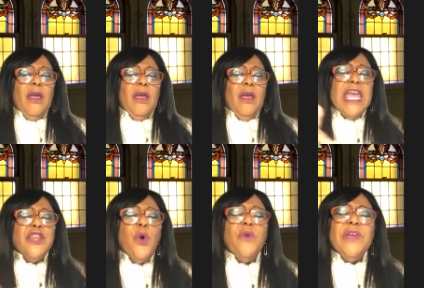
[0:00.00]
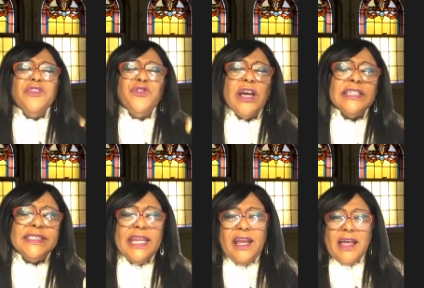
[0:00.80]
But he knew if he
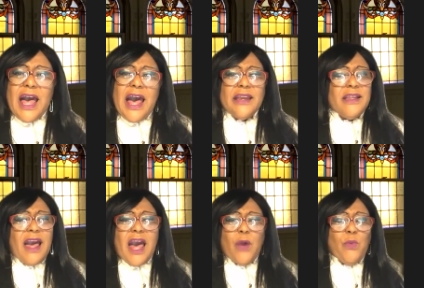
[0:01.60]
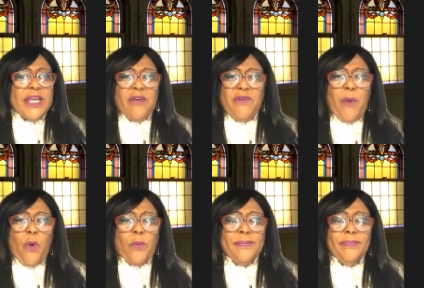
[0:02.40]
trusted in God, God would give him
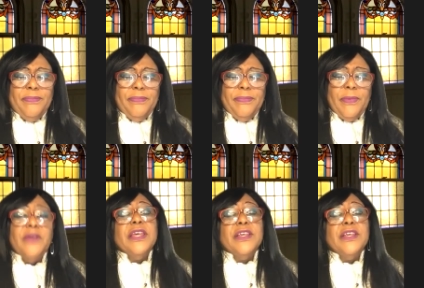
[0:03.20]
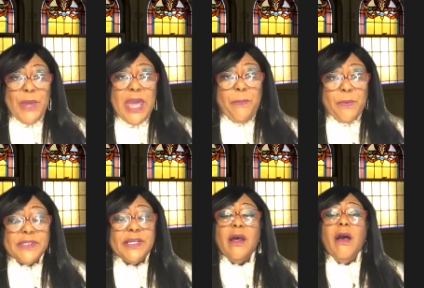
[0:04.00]
hope. Because his people
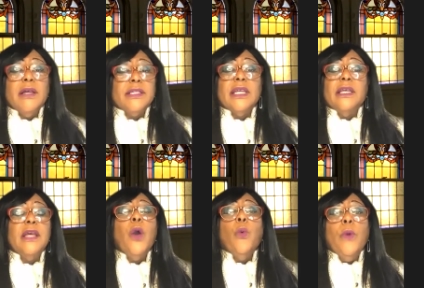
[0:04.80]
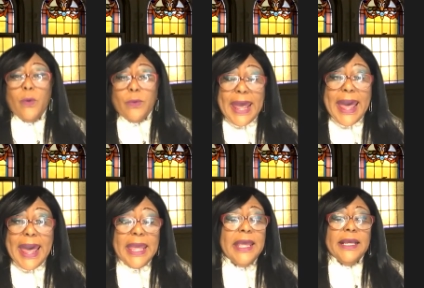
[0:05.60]
said us, we're gonna die.
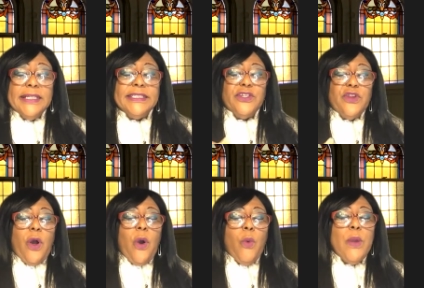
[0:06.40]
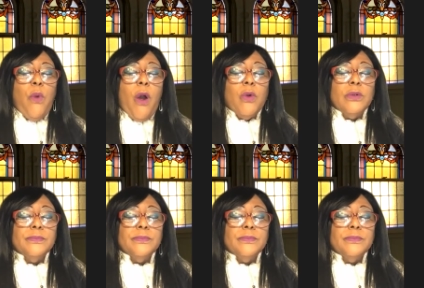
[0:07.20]
He says, No, we won't.